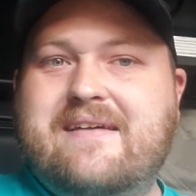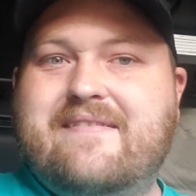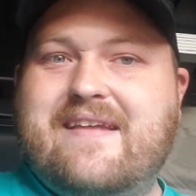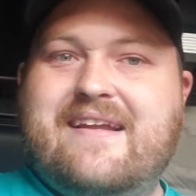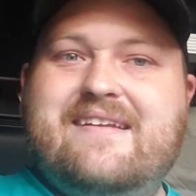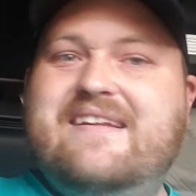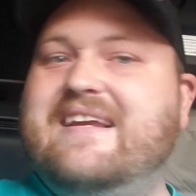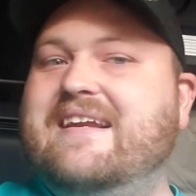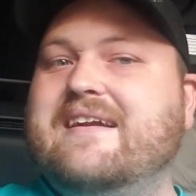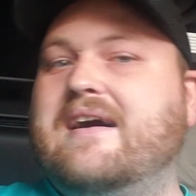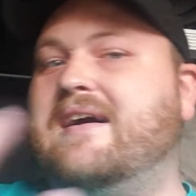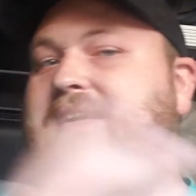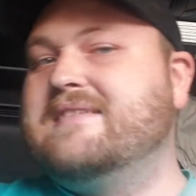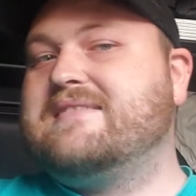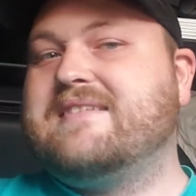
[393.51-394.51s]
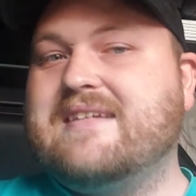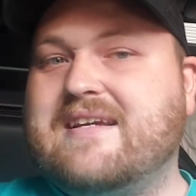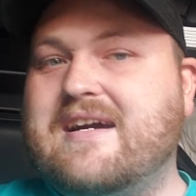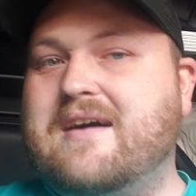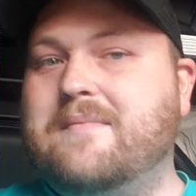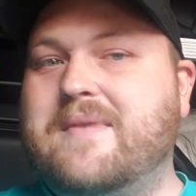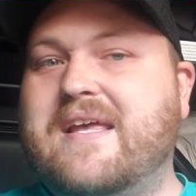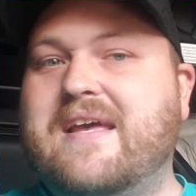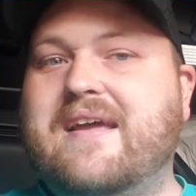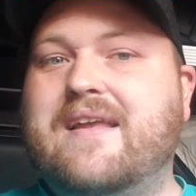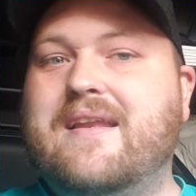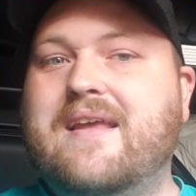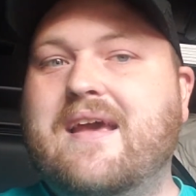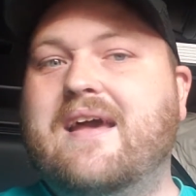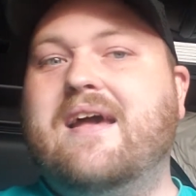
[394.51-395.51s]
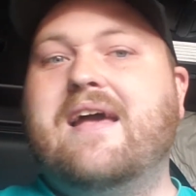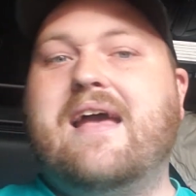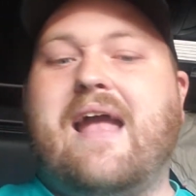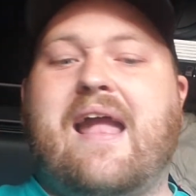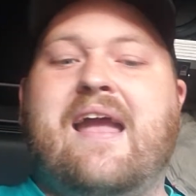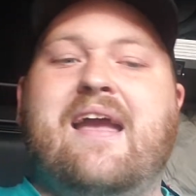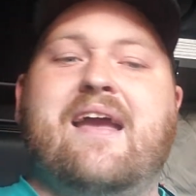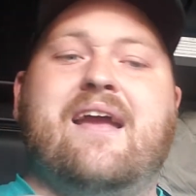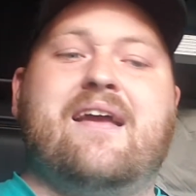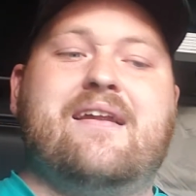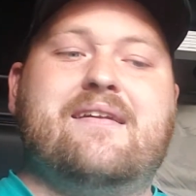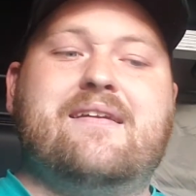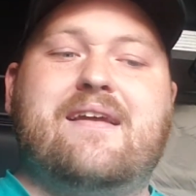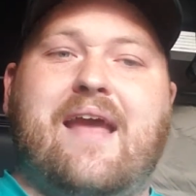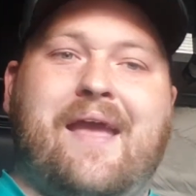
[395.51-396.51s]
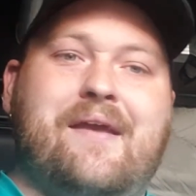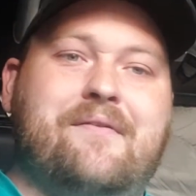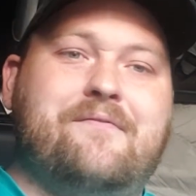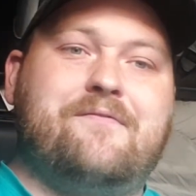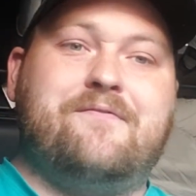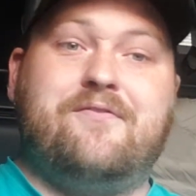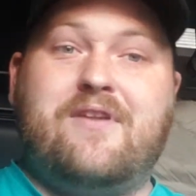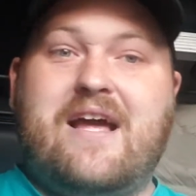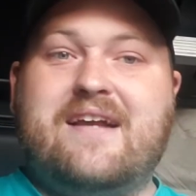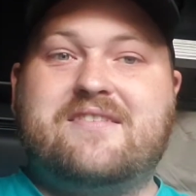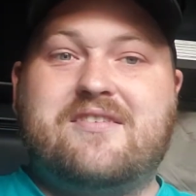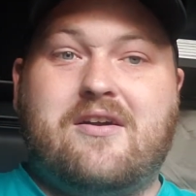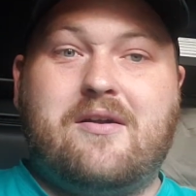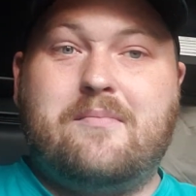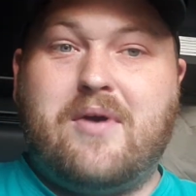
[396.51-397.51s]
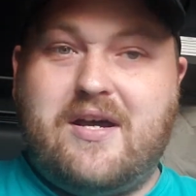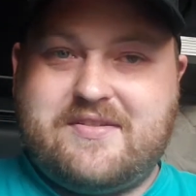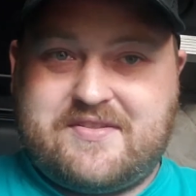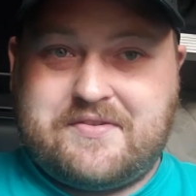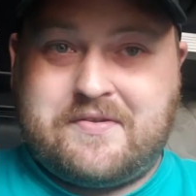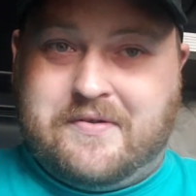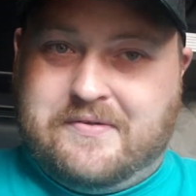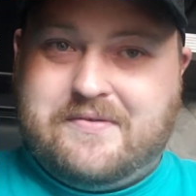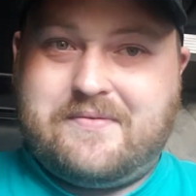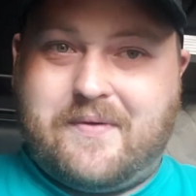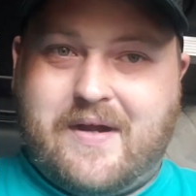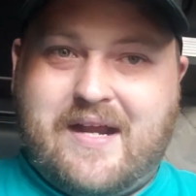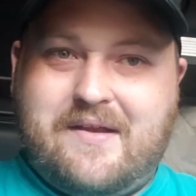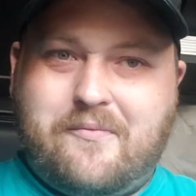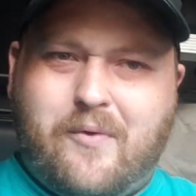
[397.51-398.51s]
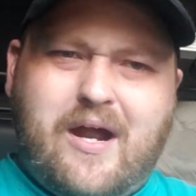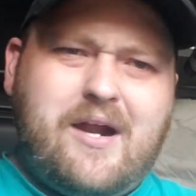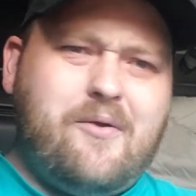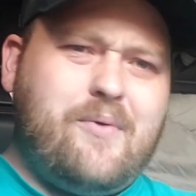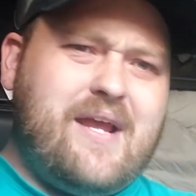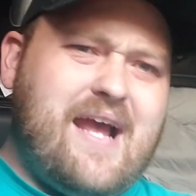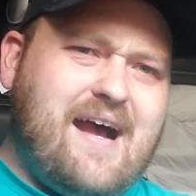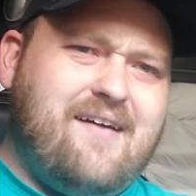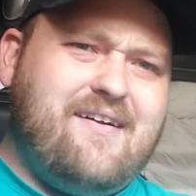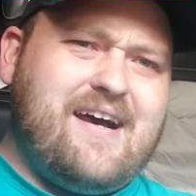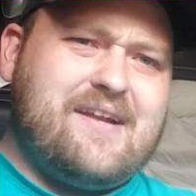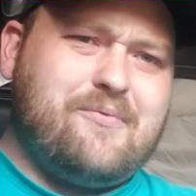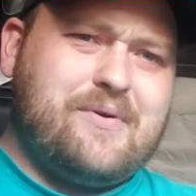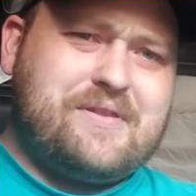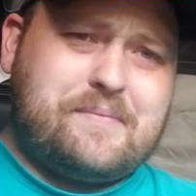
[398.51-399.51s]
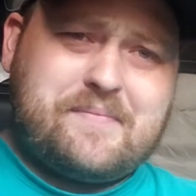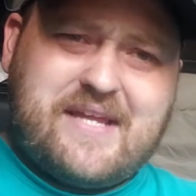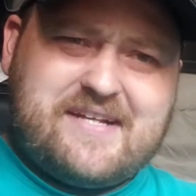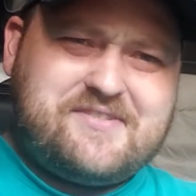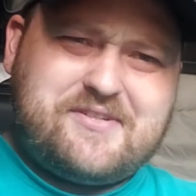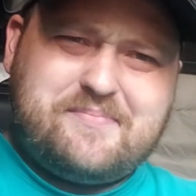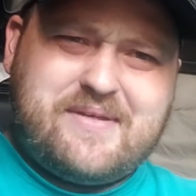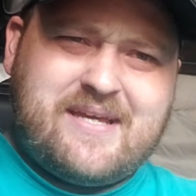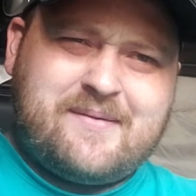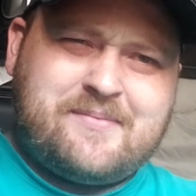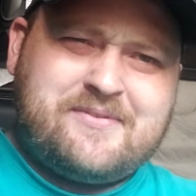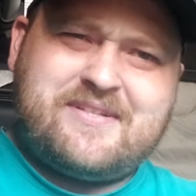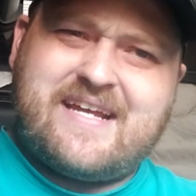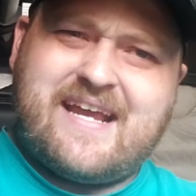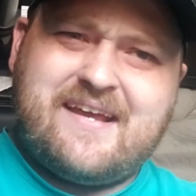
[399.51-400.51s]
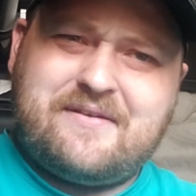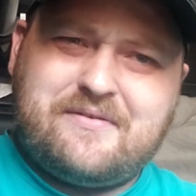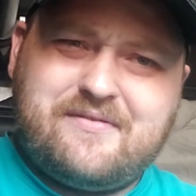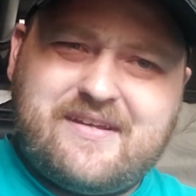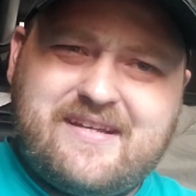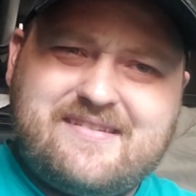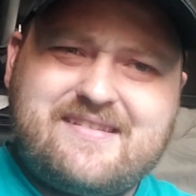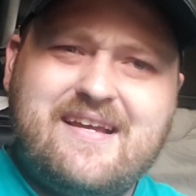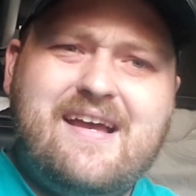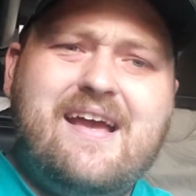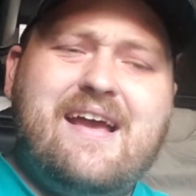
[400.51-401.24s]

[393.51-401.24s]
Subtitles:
They need us to come in and flex our muscle, right? Why are we allied with them? They should be able to handle this.